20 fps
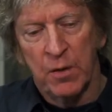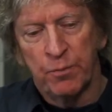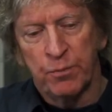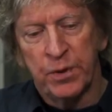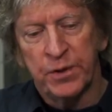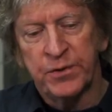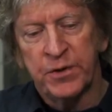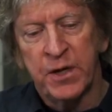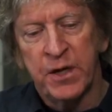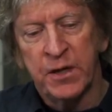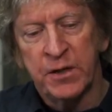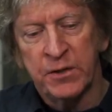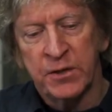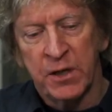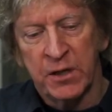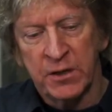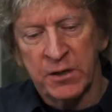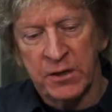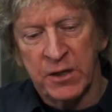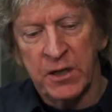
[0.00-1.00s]
but they
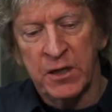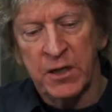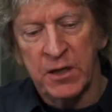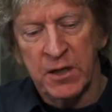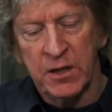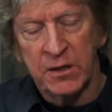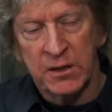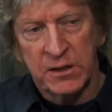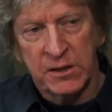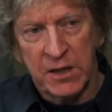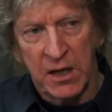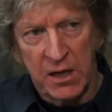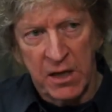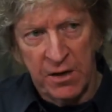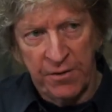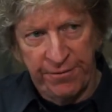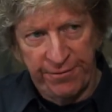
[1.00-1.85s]
succeeded in setting